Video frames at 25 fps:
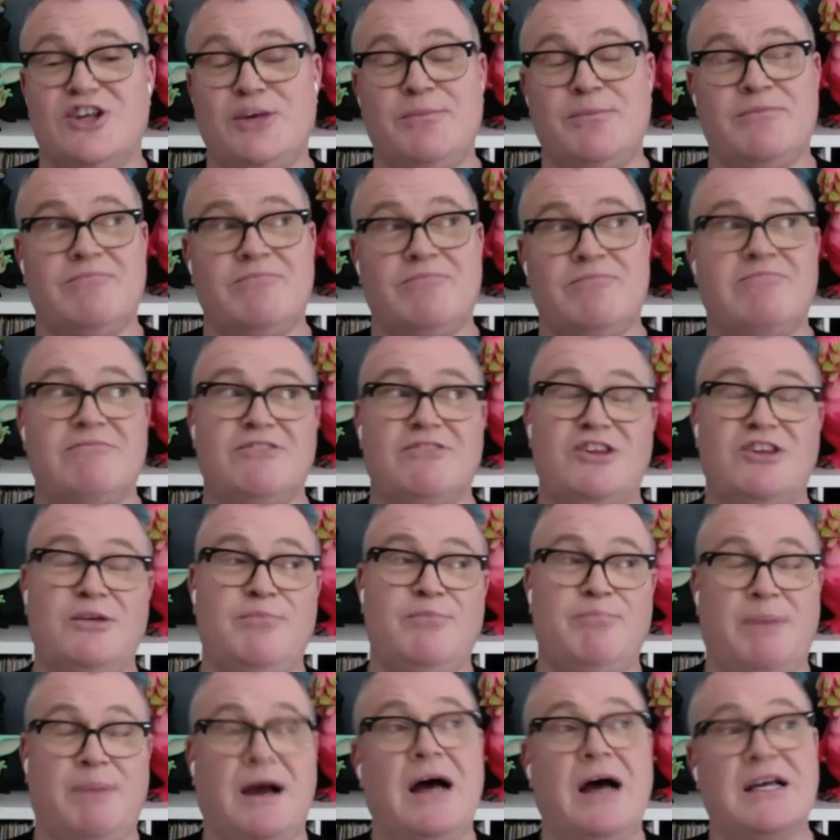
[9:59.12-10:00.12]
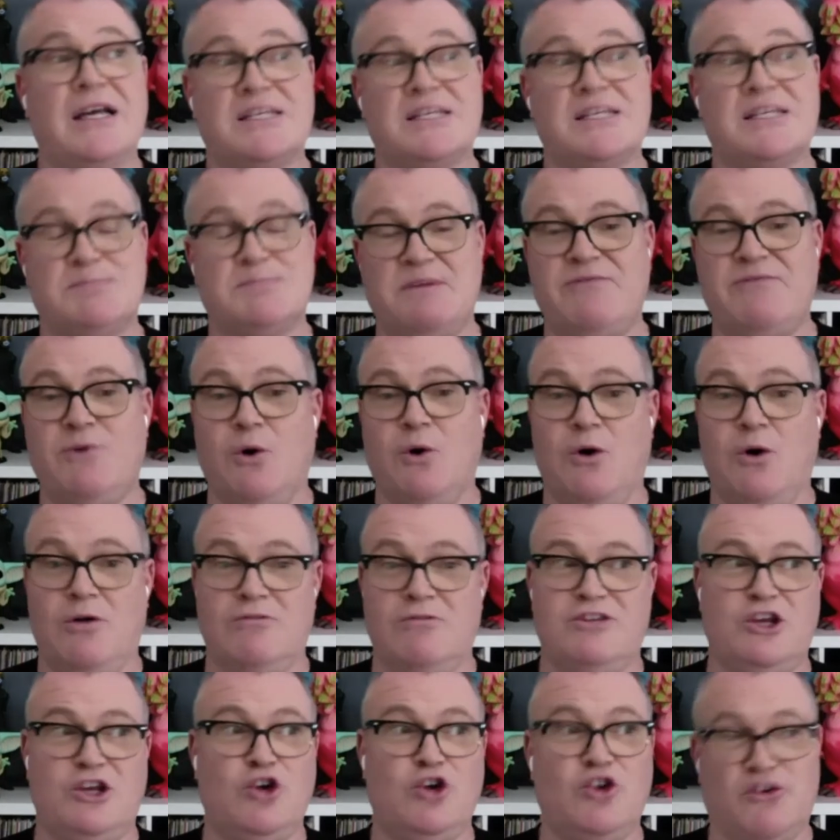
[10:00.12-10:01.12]
she passed before she
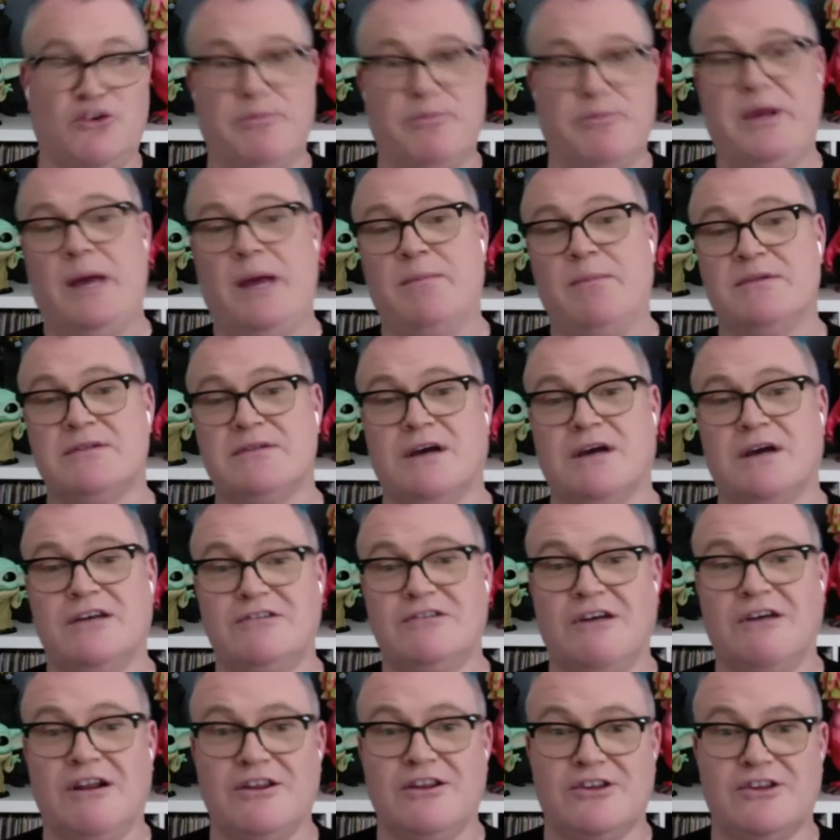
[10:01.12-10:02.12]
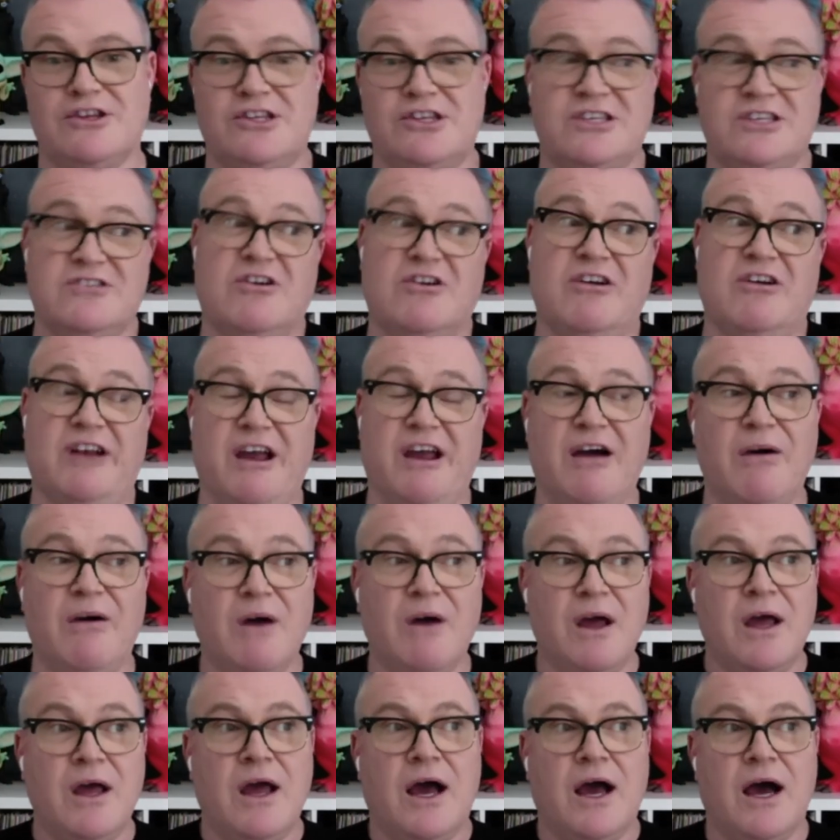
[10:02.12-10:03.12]
could have become a Scientologist. She's gone
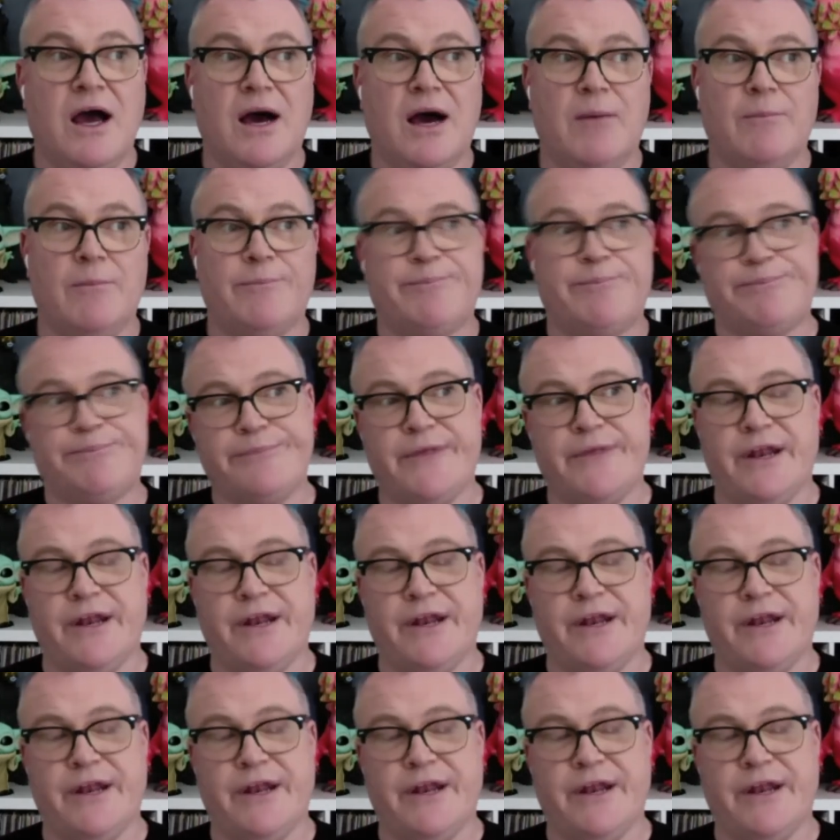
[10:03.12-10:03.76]
now. You know,